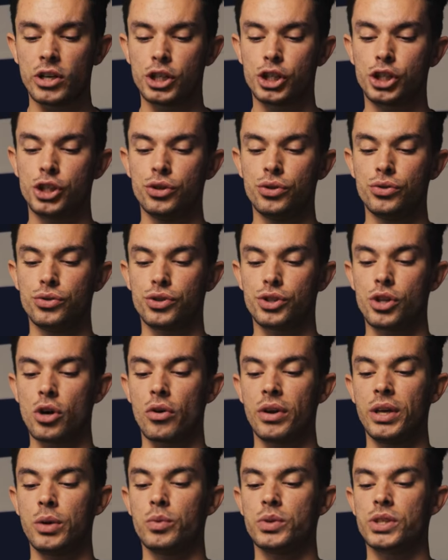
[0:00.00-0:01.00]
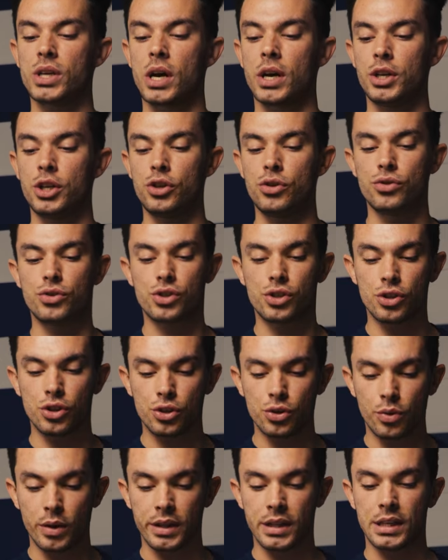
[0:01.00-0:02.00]
his shoes, though he was unused to
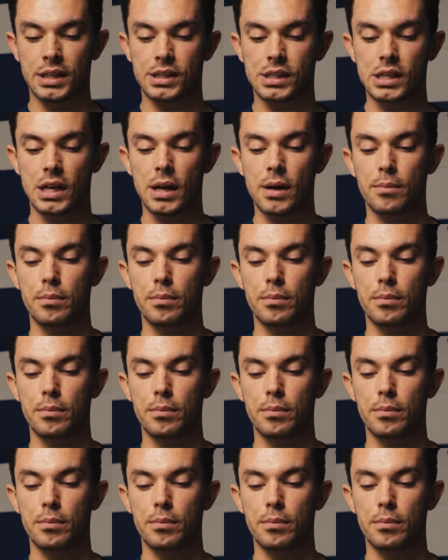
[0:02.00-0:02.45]
doing this